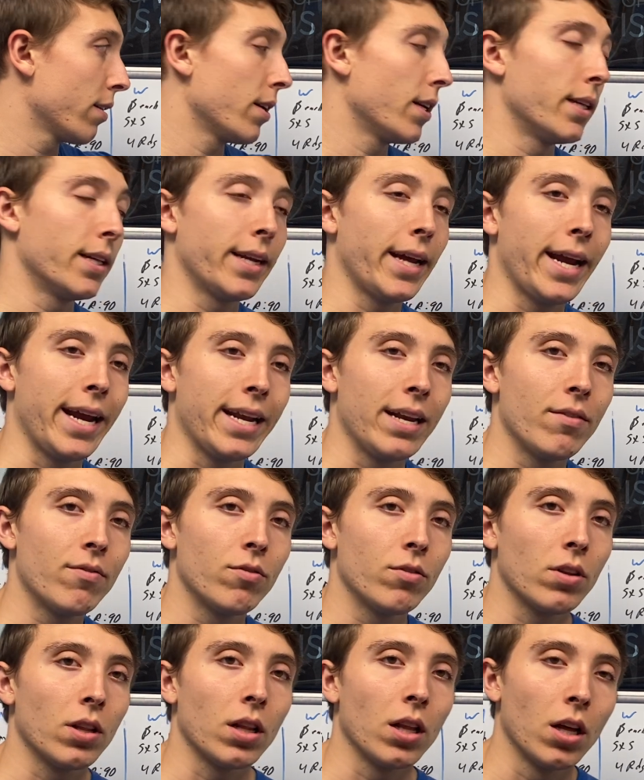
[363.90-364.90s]
and an
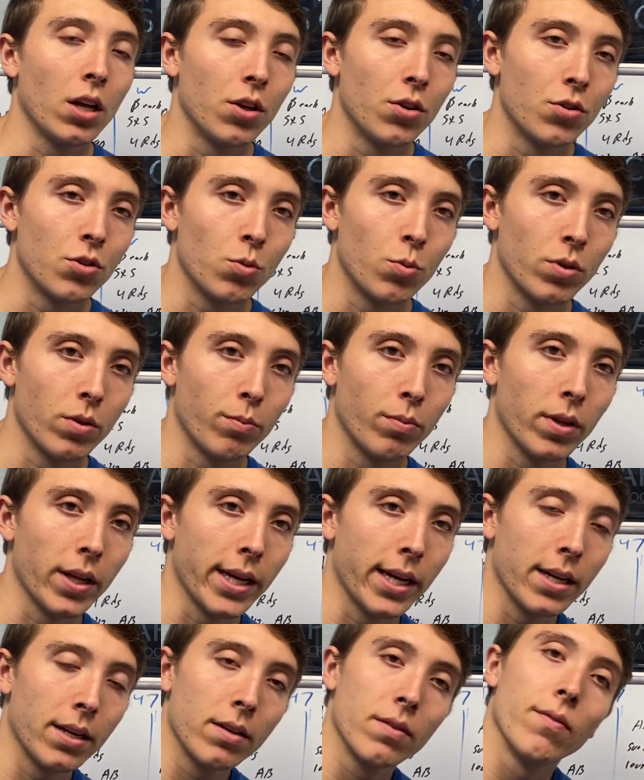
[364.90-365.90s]
80-foot lunge with a
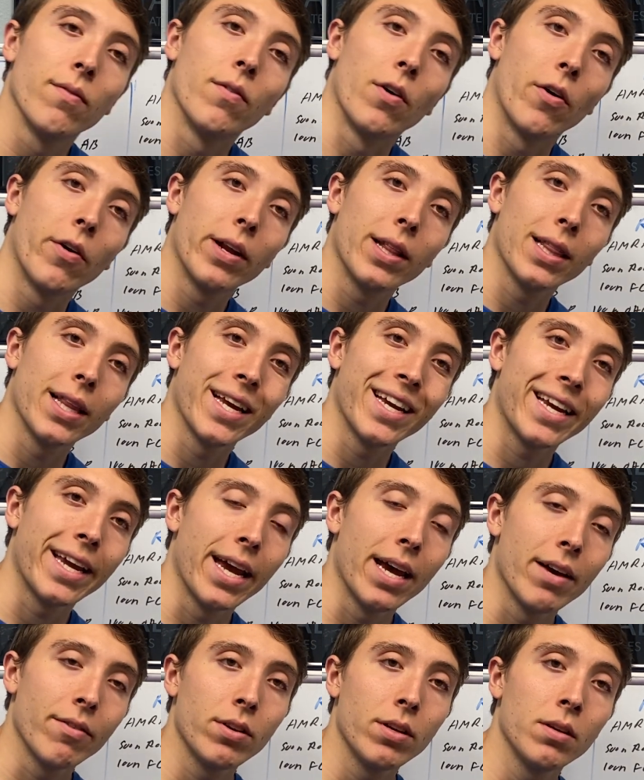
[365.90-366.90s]
plate. Very leg
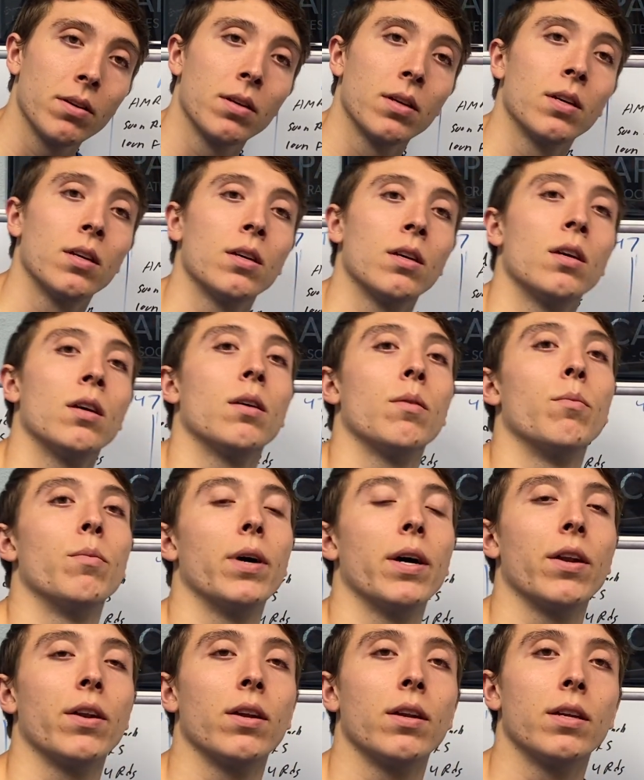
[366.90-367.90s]
heavy,
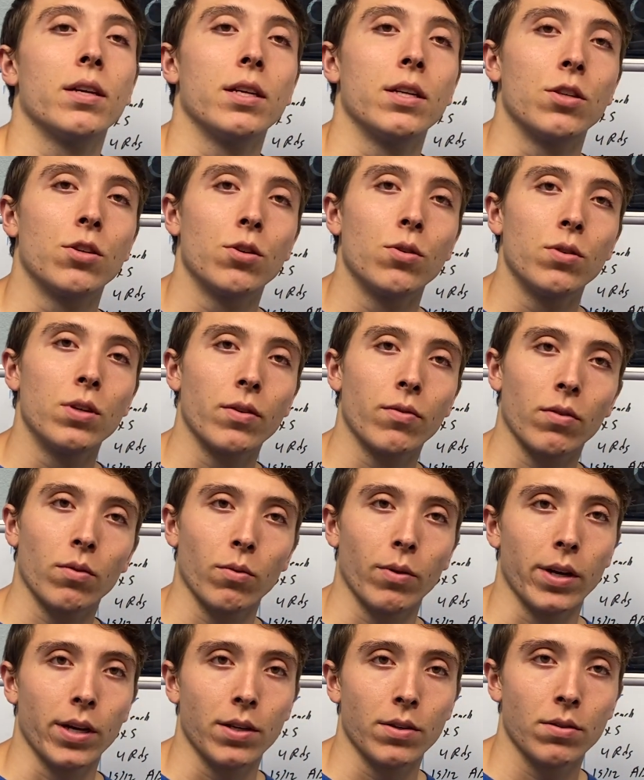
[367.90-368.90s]
but in 2 different
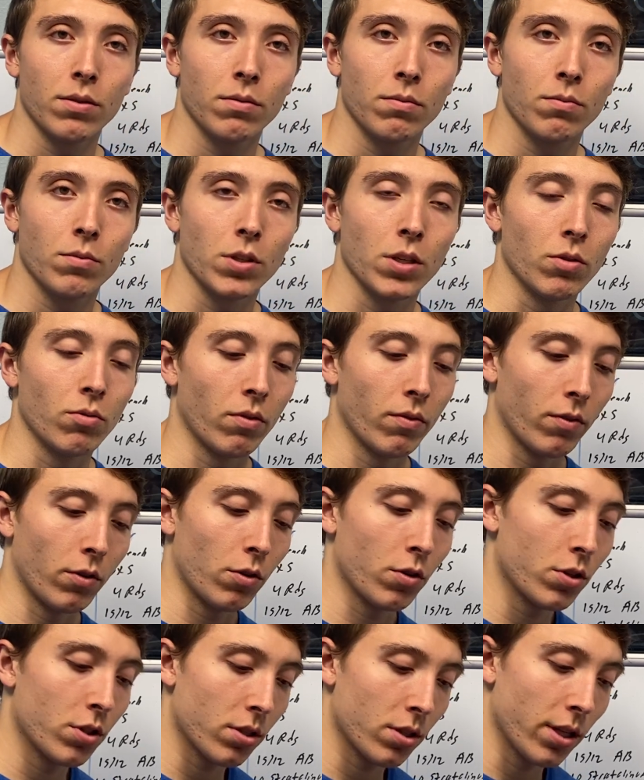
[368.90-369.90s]
ways. So
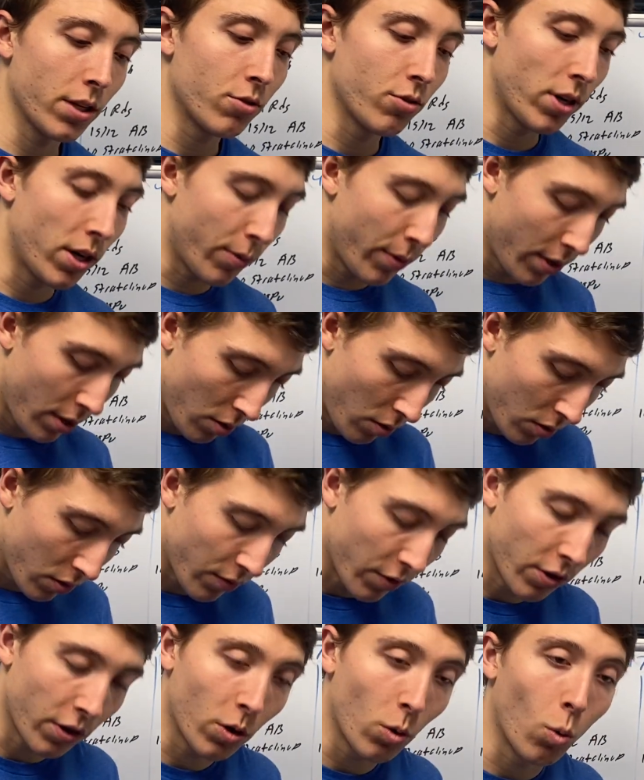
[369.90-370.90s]
reverse sled drag we know is
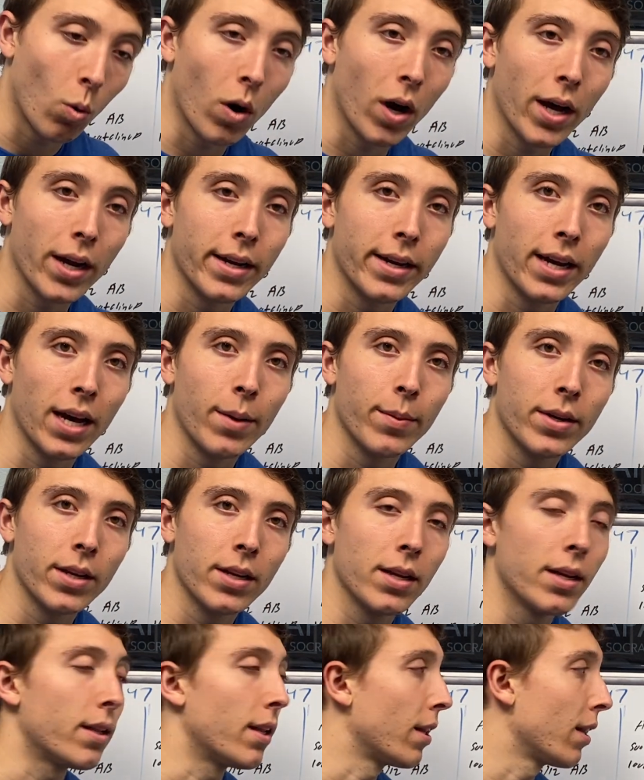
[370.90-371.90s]
very quad
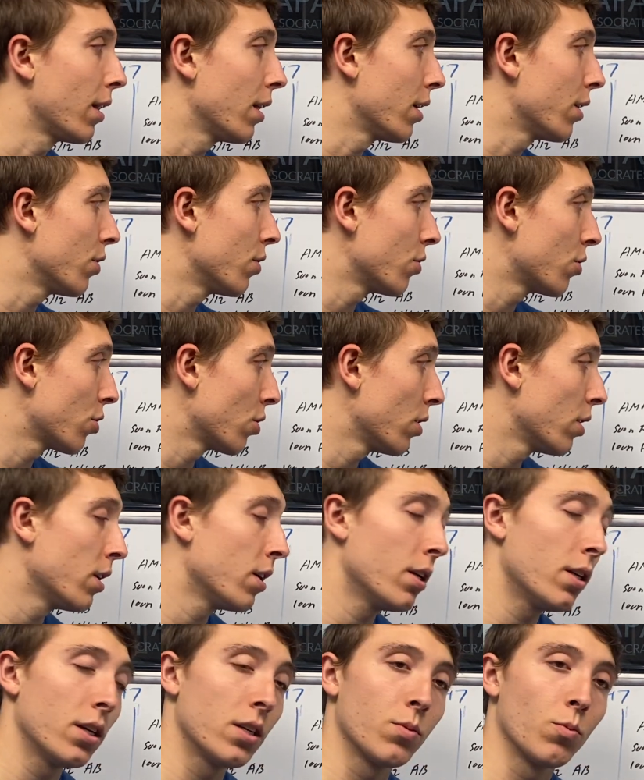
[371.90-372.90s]
dominant, and the lunge
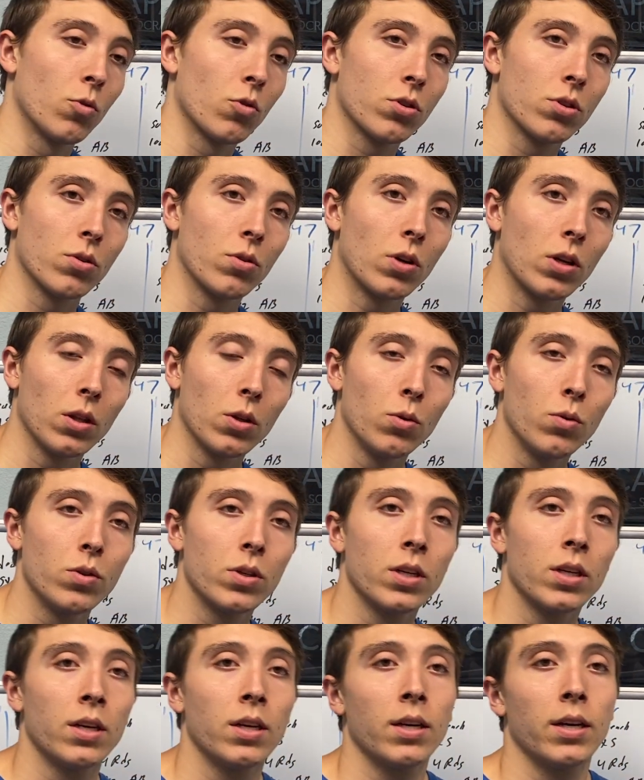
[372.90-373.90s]
is more so glute
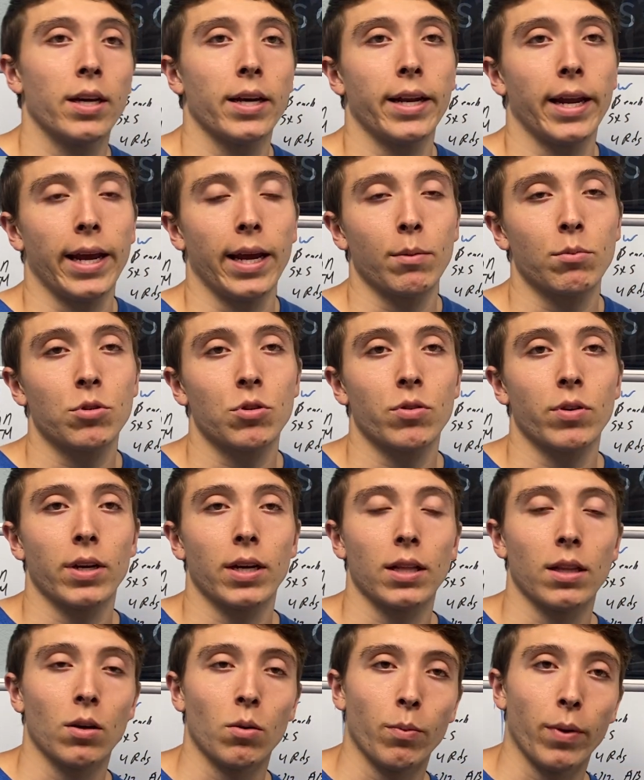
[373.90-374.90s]
and hamstring,
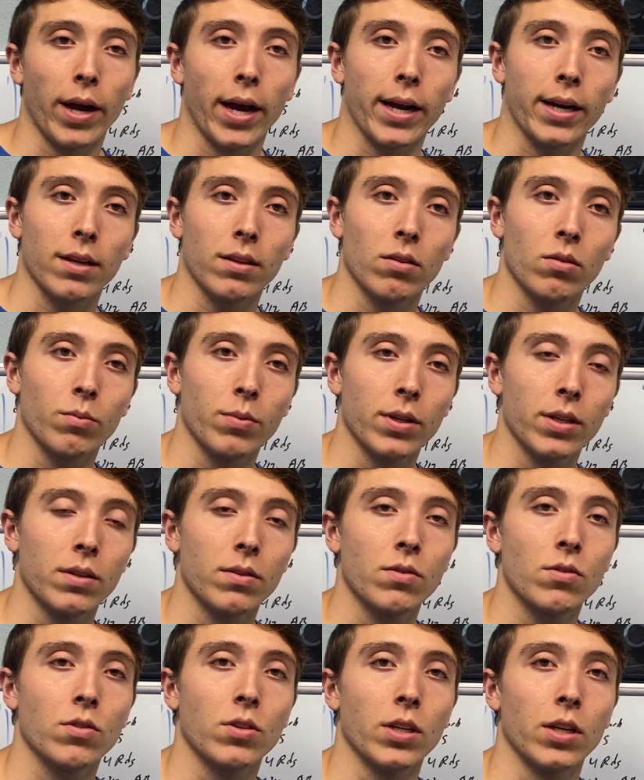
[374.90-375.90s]
low back a little bit.
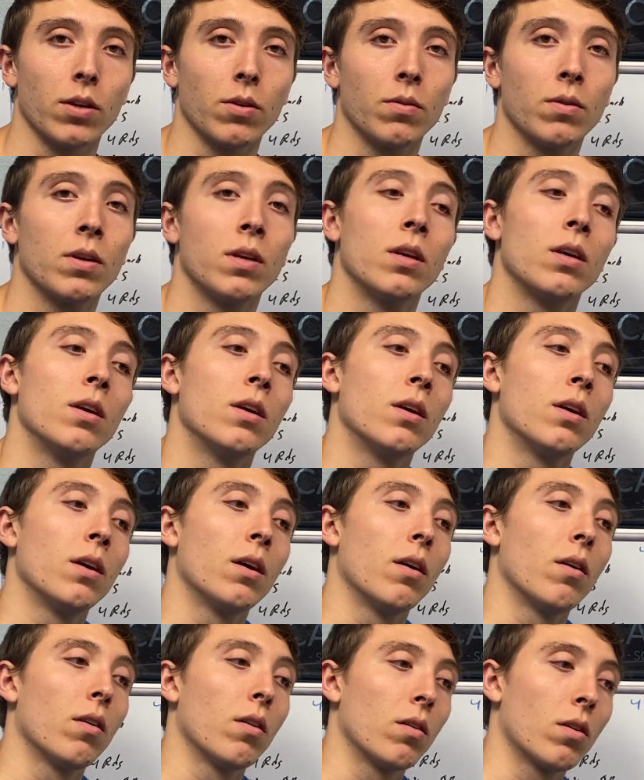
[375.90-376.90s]
So
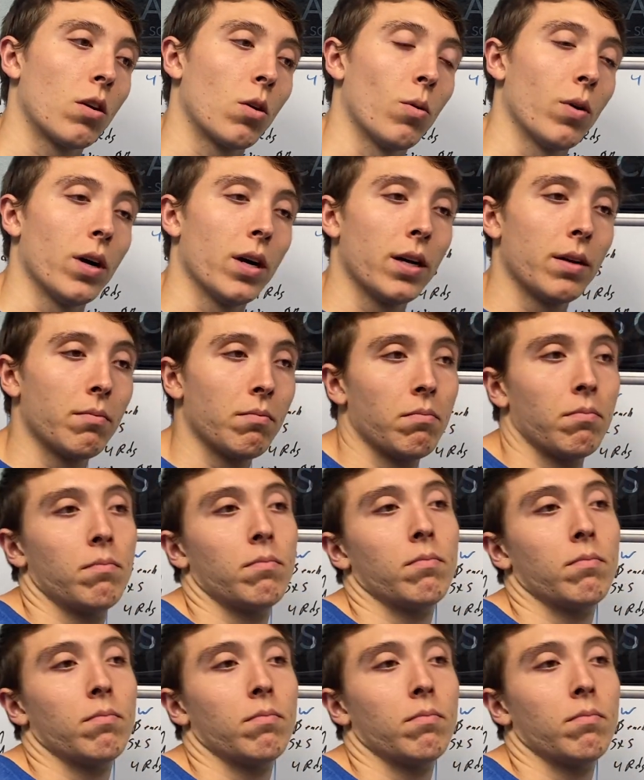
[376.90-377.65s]
quad,